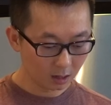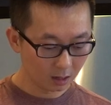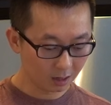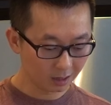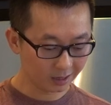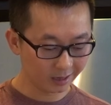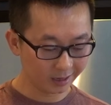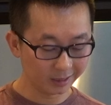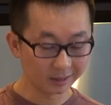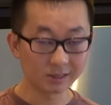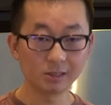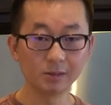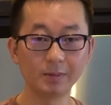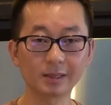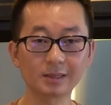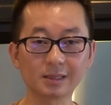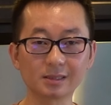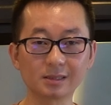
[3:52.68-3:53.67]
Okay, and to
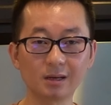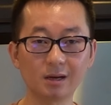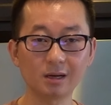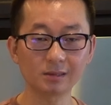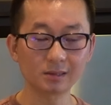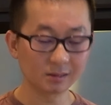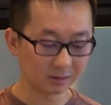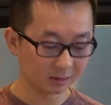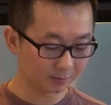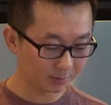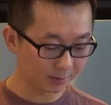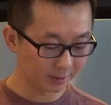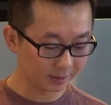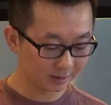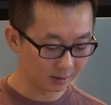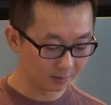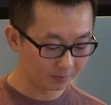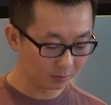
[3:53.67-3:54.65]
make the sauce, it's pretty
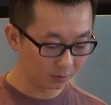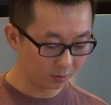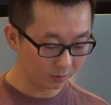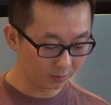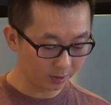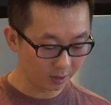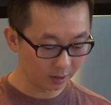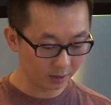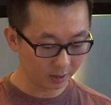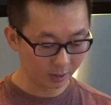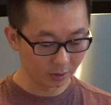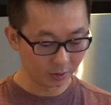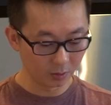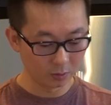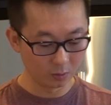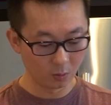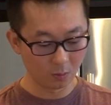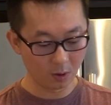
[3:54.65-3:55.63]
simple. You're gonna
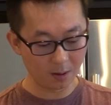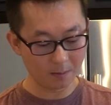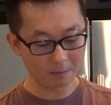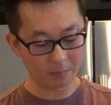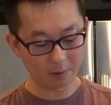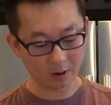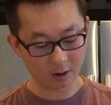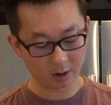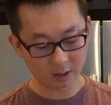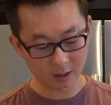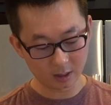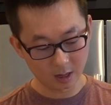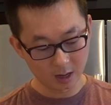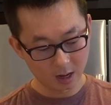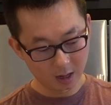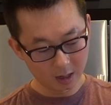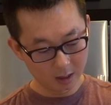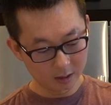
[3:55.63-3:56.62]
do 1 part
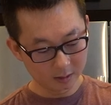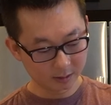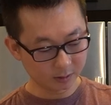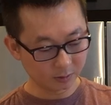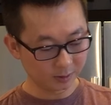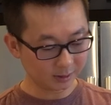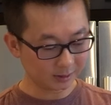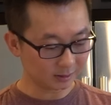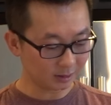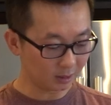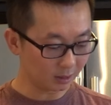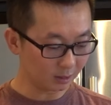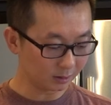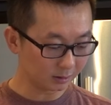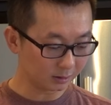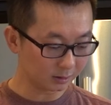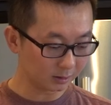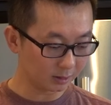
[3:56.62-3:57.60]
soy sauce,
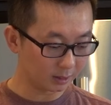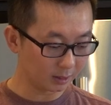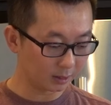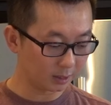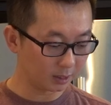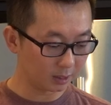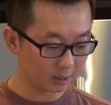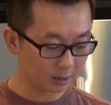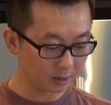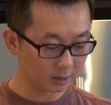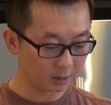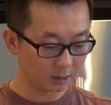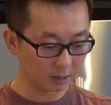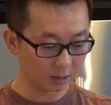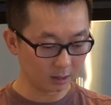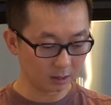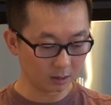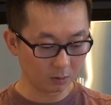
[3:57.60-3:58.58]
and
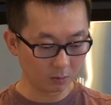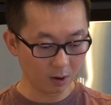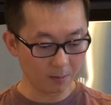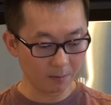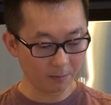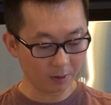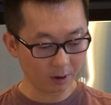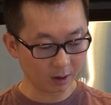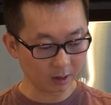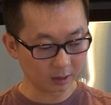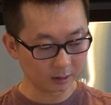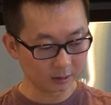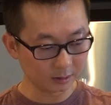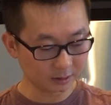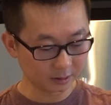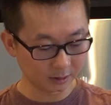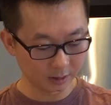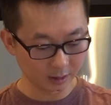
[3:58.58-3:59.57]
then 1
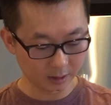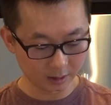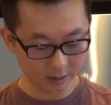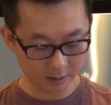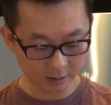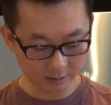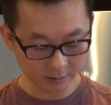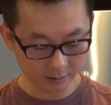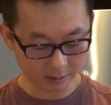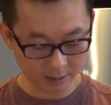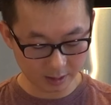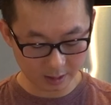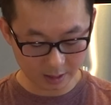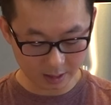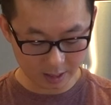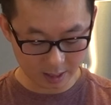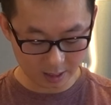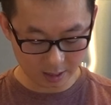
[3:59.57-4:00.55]
part sugars,
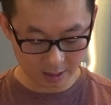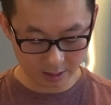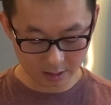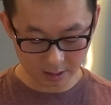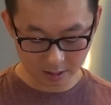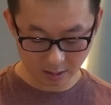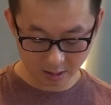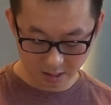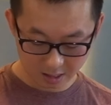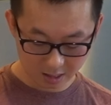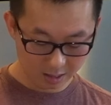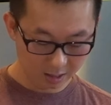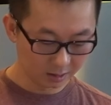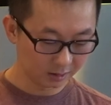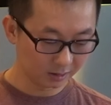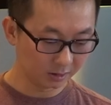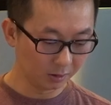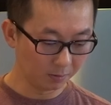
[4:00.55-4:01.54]
and then
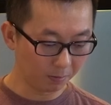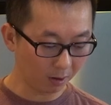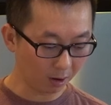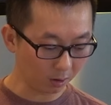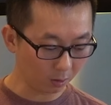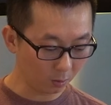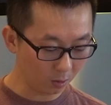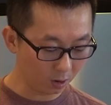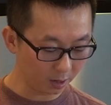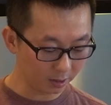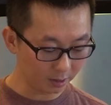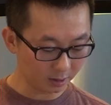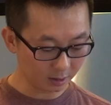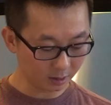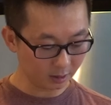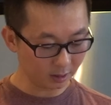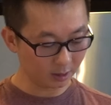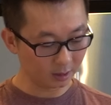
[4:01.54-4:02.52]
2 part
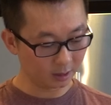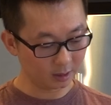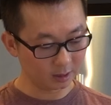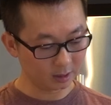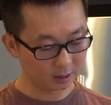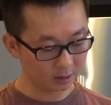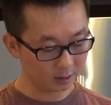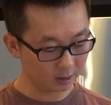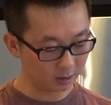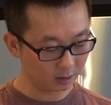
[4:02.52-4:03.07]
water, and then